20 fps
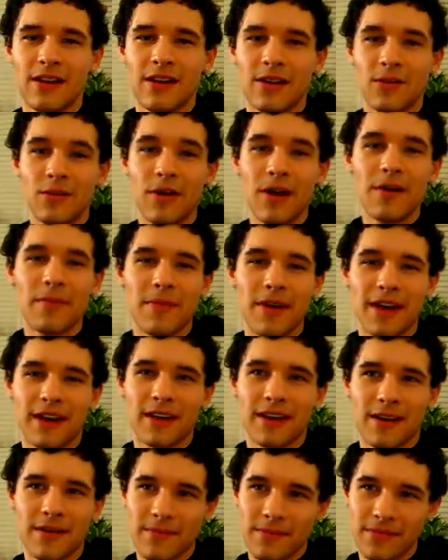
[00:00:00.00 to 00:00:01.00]
Well,
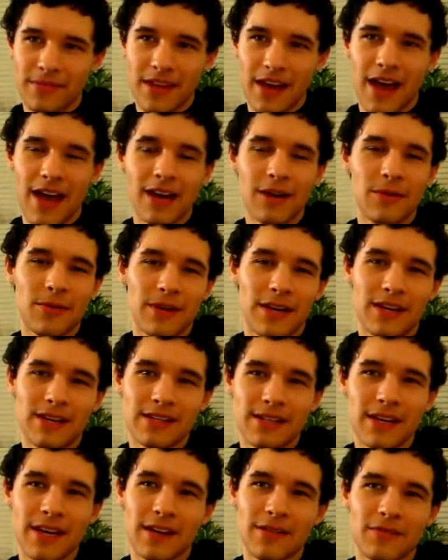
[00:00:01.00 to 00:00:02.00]
Becca, the adequate
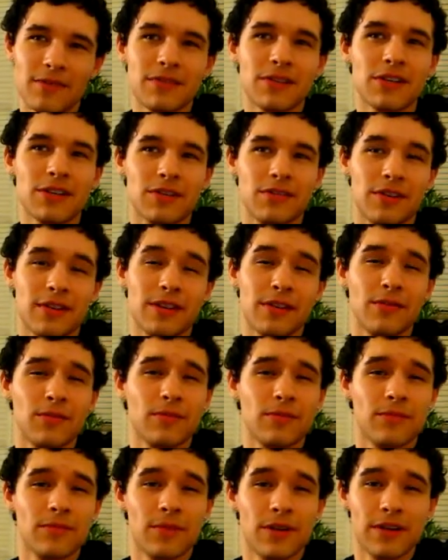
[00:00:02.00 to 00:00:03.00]
intake for children
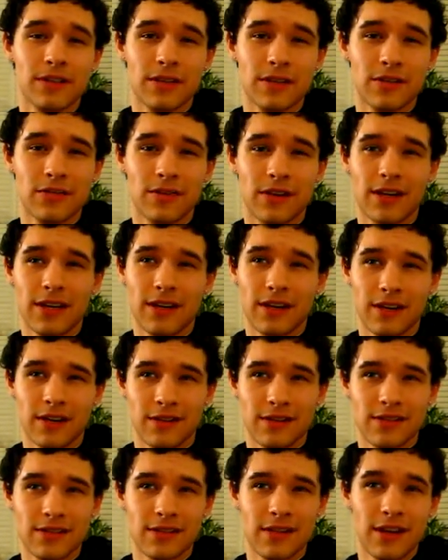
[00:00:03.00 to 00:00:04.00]
1 to 3
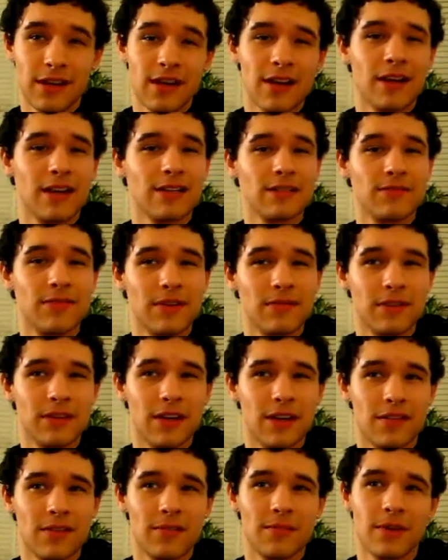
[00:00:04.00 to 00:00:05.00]
years is
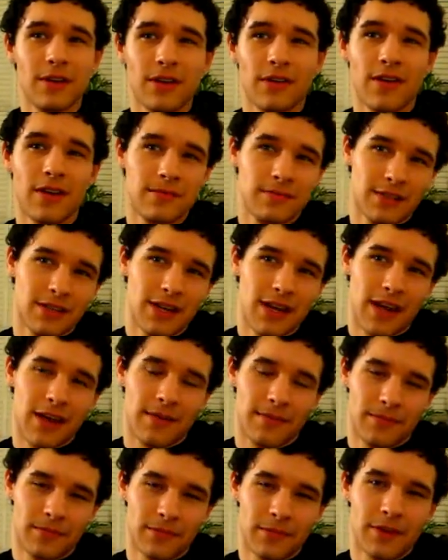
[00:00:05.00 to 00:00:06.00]
1,500 milligrams a day.
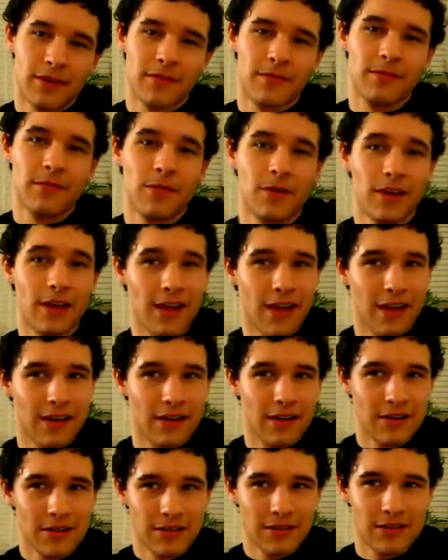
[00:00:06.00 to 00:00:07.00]
4 to 8
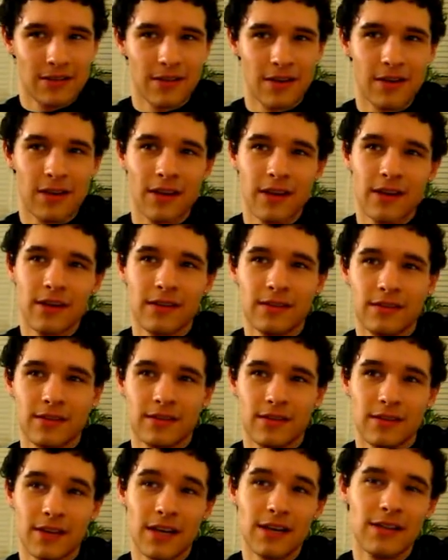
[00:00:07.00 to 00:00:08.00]
years,
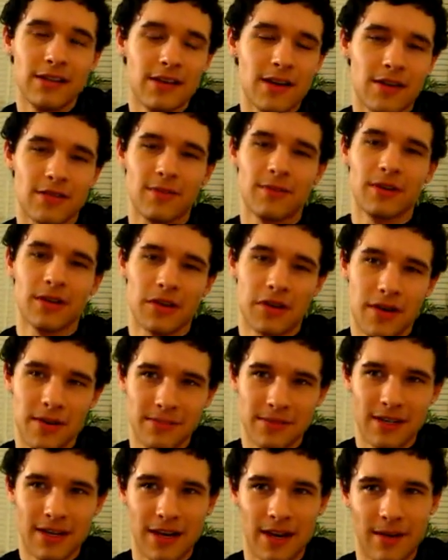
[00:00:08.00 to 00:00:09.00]
1,900
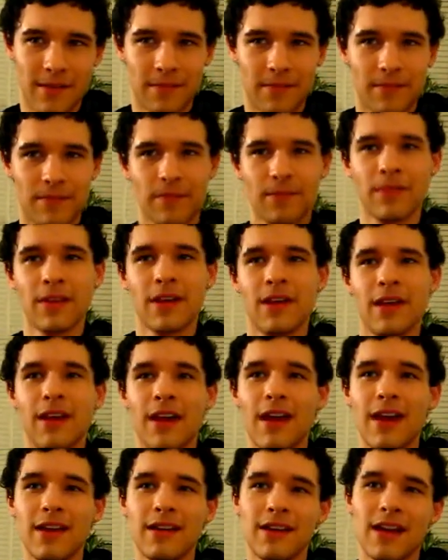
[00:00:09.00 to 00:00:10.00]
milligrams a day.
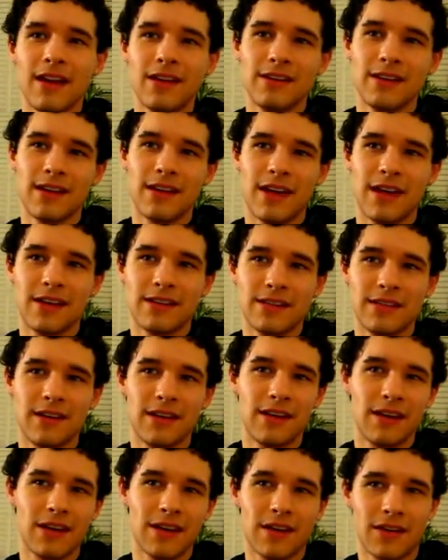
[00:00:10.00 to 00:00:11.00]
And 9 to
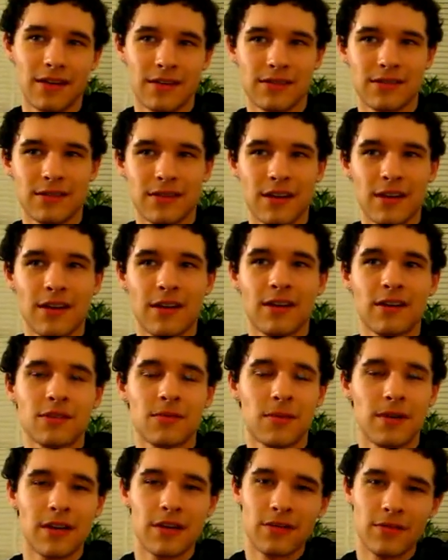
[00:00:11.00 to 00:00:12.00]
18 years,
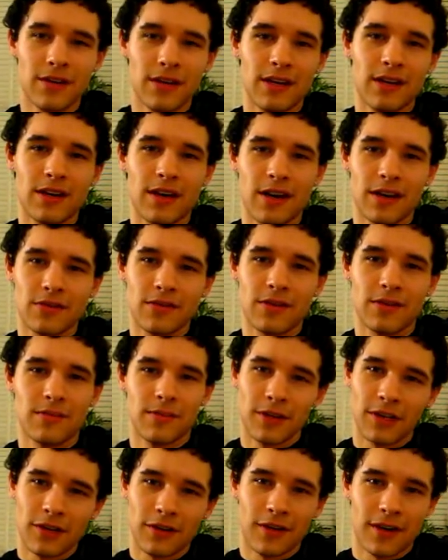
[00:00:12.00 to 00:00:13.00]
2,300
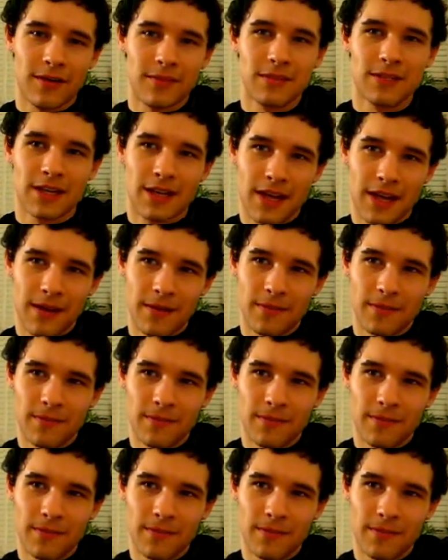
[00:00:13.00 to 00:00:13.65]
milligrams a day.